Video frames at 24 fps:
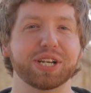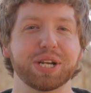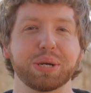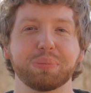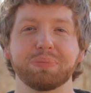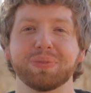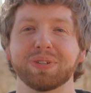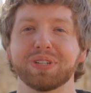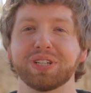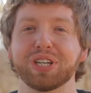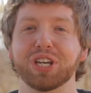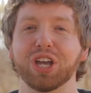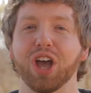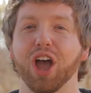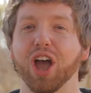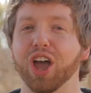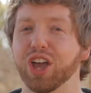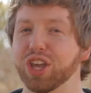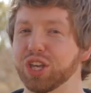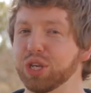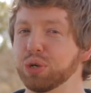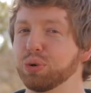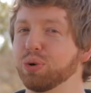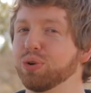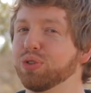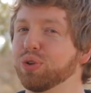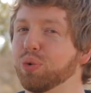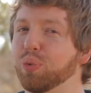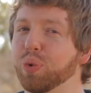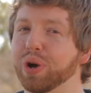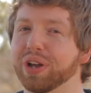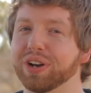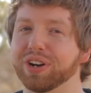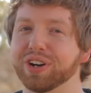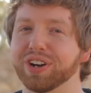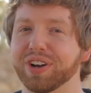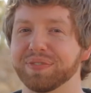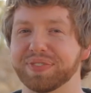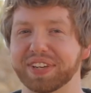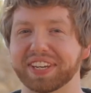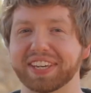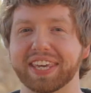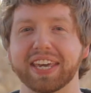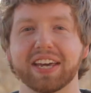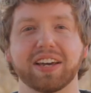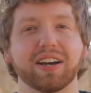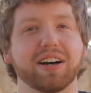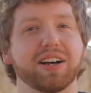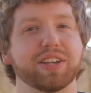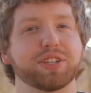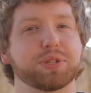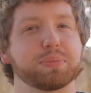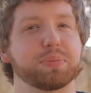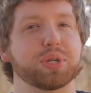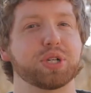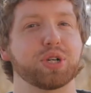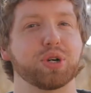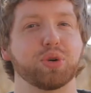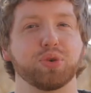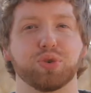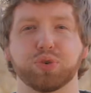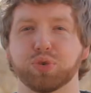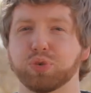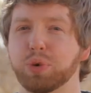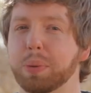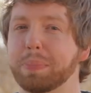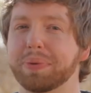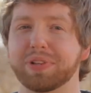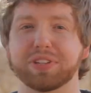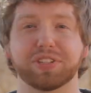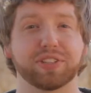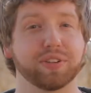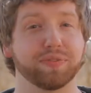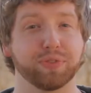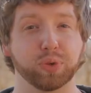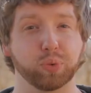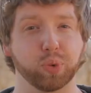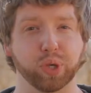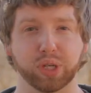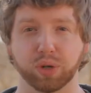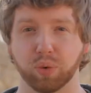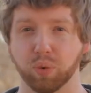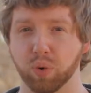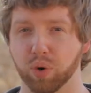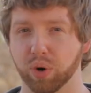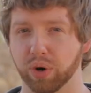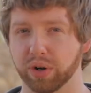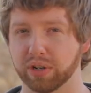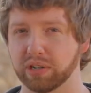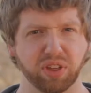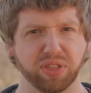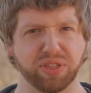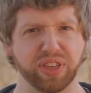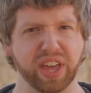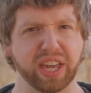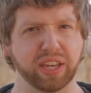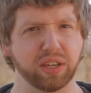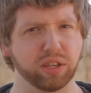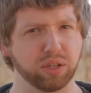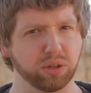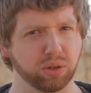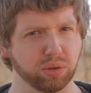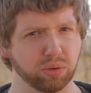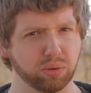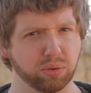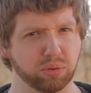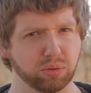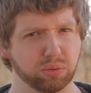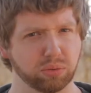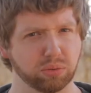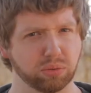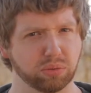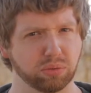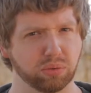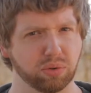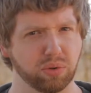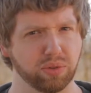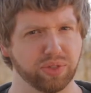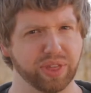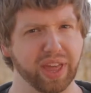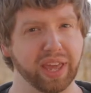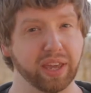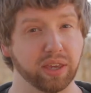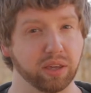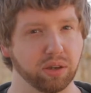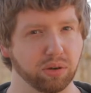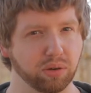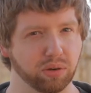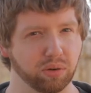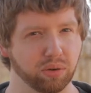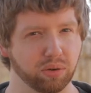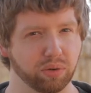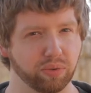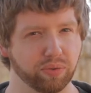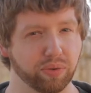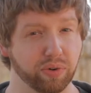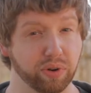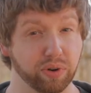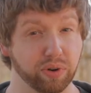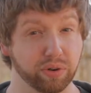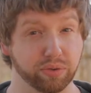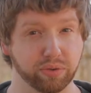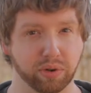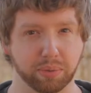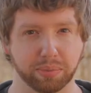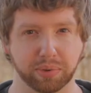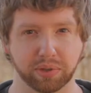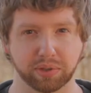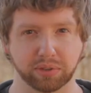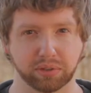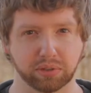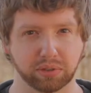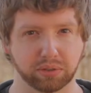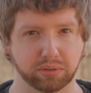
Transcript: Hemsley, you are the winner of the Kick Awesome Show Dribbblist of the Week award. Thank you. Thank you for your dribbles.